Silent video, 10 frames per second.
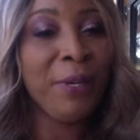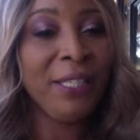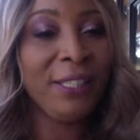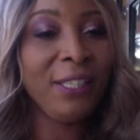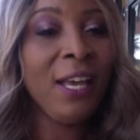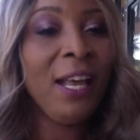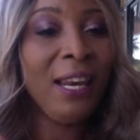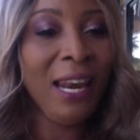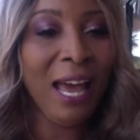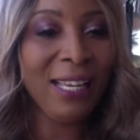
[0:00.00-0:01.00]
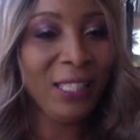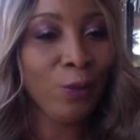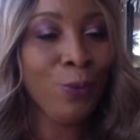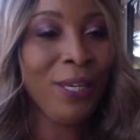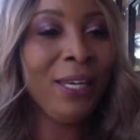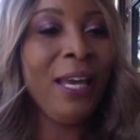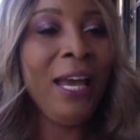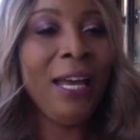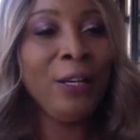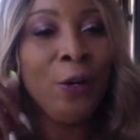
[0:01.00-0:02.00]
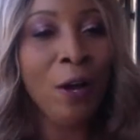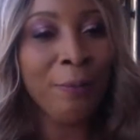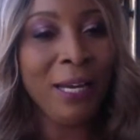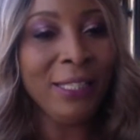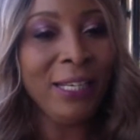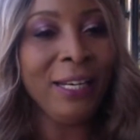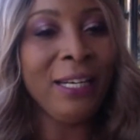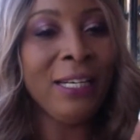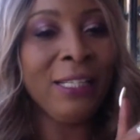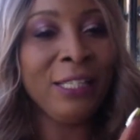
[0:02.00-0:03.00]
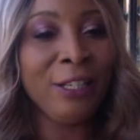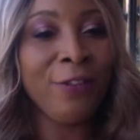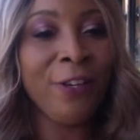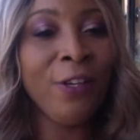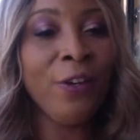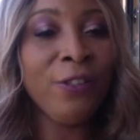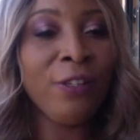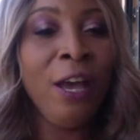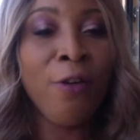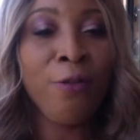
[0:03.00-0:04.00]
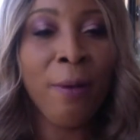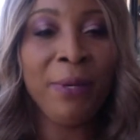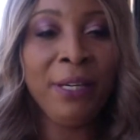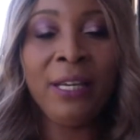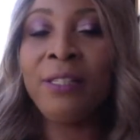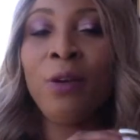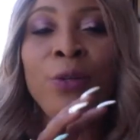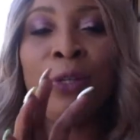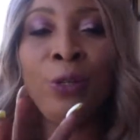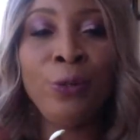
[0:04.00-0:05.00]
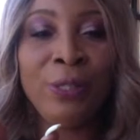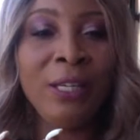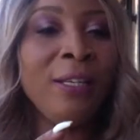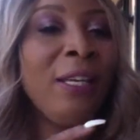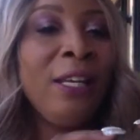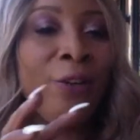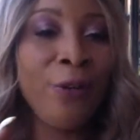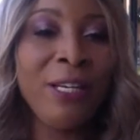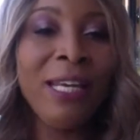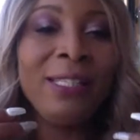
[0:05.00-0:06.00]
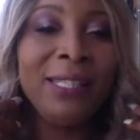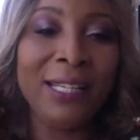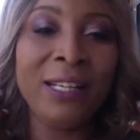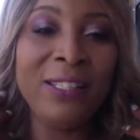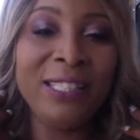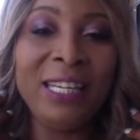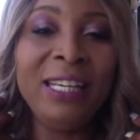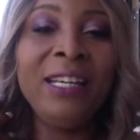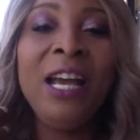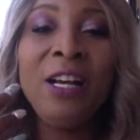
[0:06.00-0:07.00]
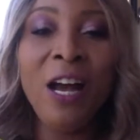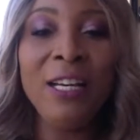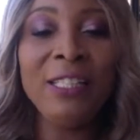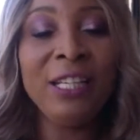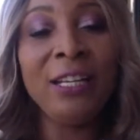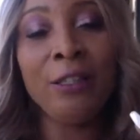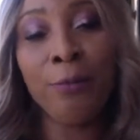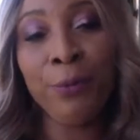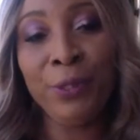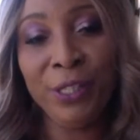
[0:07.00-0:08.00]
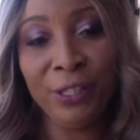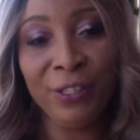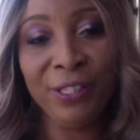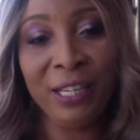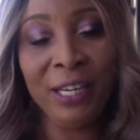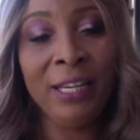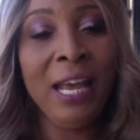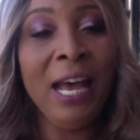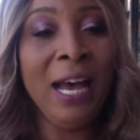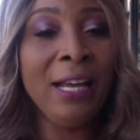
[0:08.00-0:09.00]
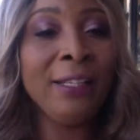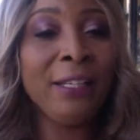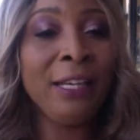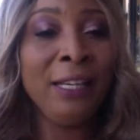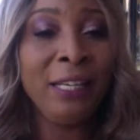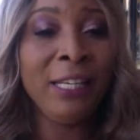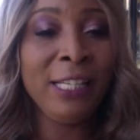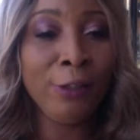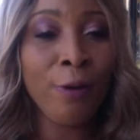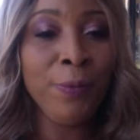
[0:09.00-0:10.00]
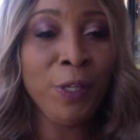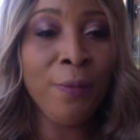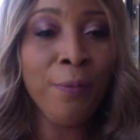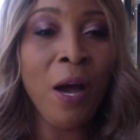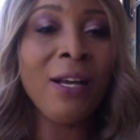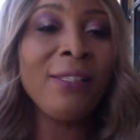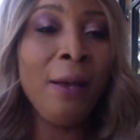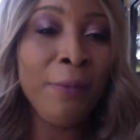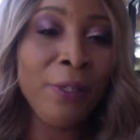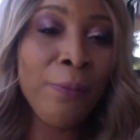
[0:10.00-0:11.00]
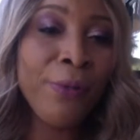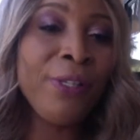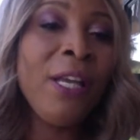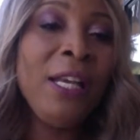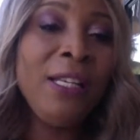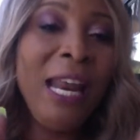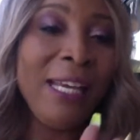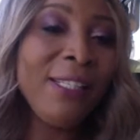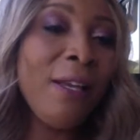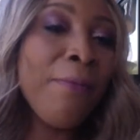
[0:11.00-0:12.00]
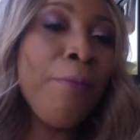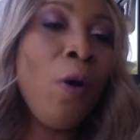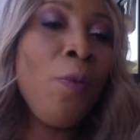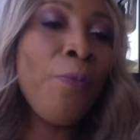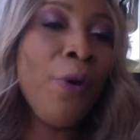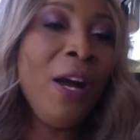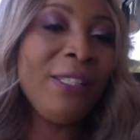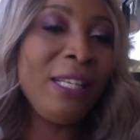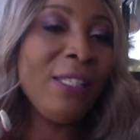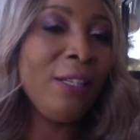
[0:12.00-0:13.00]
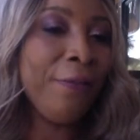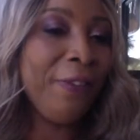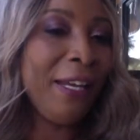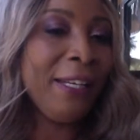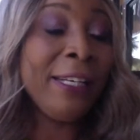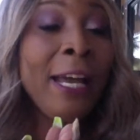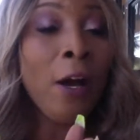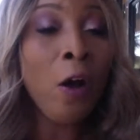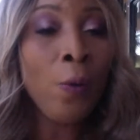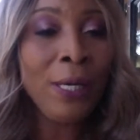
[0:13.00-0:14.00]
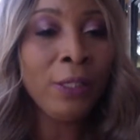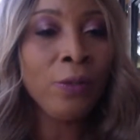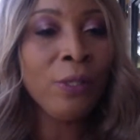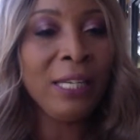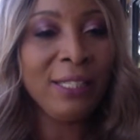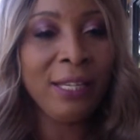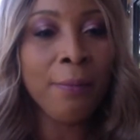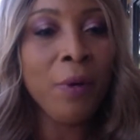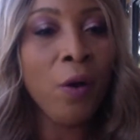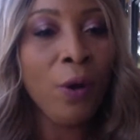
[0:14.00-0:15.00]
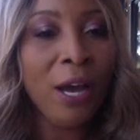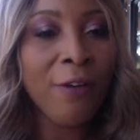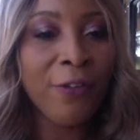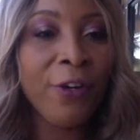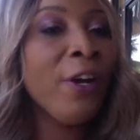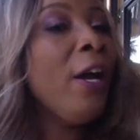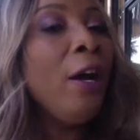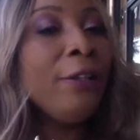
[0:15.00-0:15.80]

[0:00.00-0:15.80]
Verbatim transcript: missed last week. And go on my channel and search for those remedies using ingredients that contain collagen to boost your skin. And in the description box, I'm going to put like some bone broths and stuff like that. I always do list them. However,